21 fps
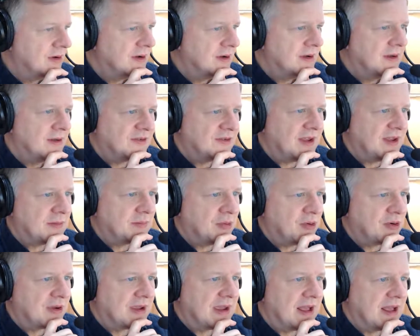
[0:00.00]
cent
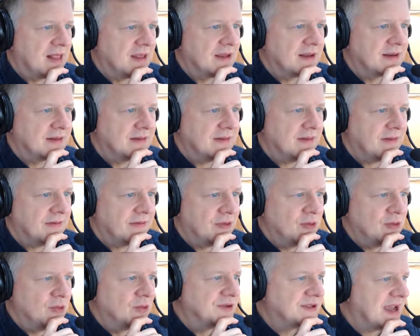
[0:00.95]
per gallon
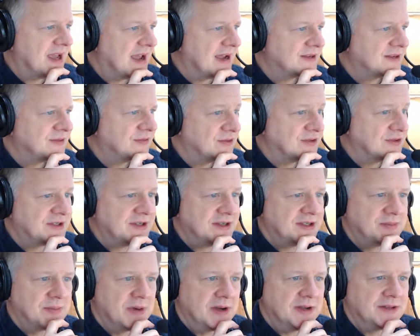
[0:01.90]
fuel tax for
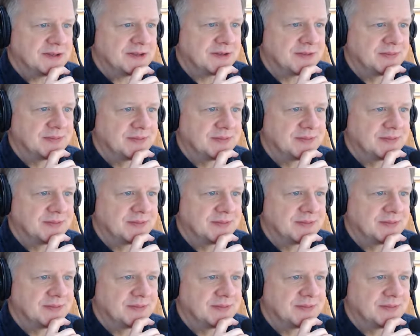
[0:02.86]
6 months.